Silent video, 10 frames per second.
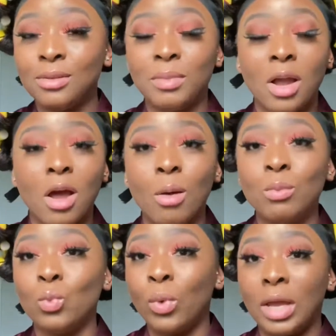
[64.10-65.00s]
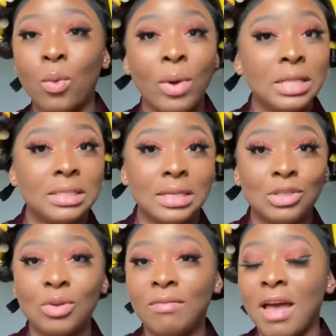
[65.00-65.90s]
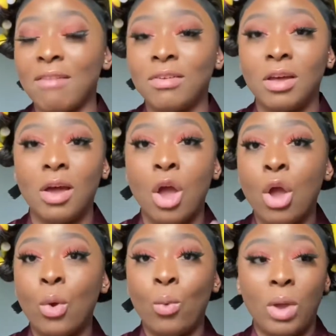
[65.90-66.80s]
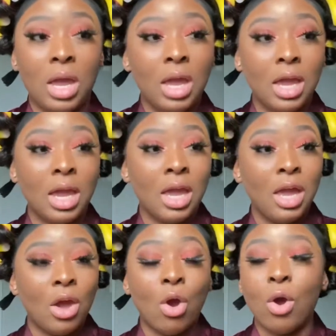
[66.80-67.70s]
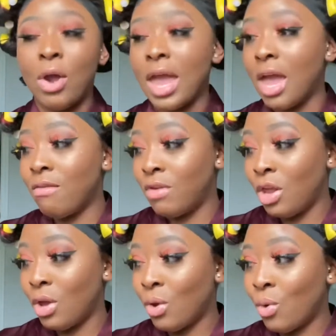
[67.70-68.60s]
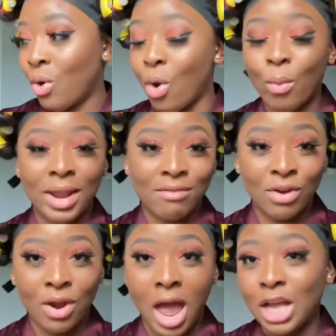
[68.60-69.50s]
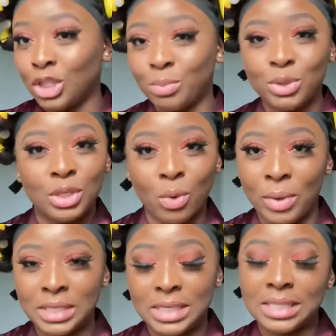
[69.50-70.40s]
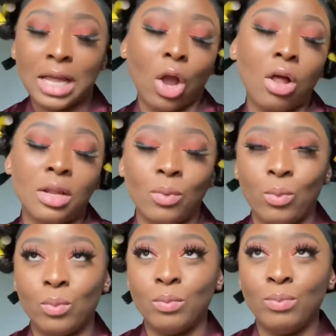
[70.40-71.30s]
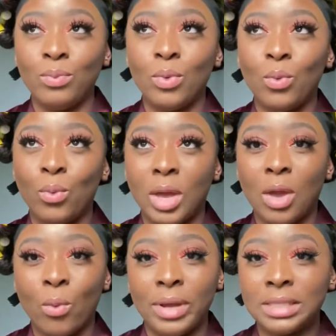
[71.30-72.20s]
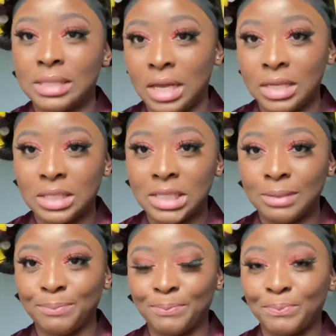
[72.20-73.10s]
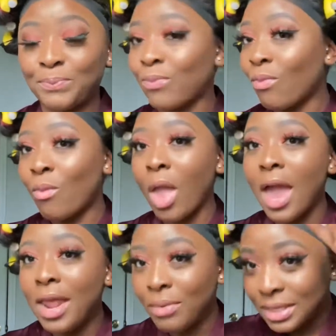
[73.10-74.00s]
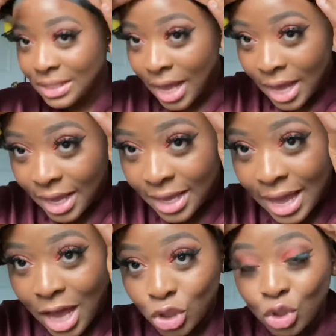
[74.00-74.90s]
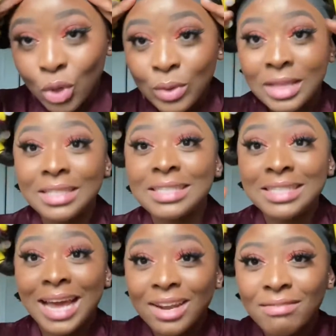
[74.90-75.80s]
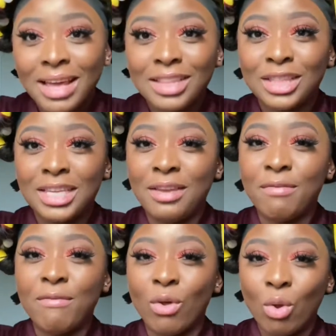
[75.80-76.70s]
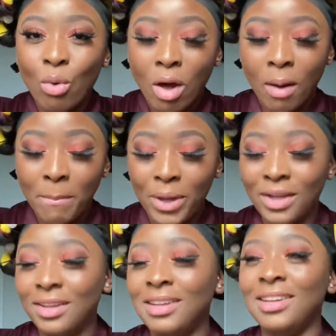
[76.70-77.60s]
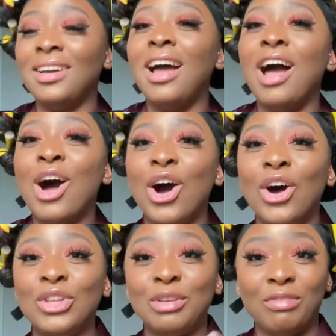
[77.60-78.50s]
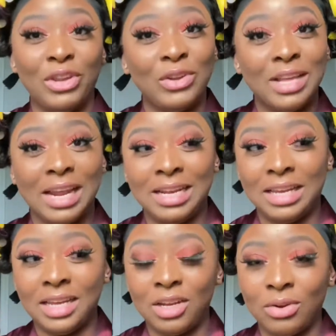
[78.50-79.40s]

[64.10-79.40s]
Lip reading: become wig Wednesdays. So if I have a wig or a hair video or whatever, I just post it on Wednesdays and call it wig Wednesdays. Anyways, yeah, so this is kind of like the follow-up on the video that I did on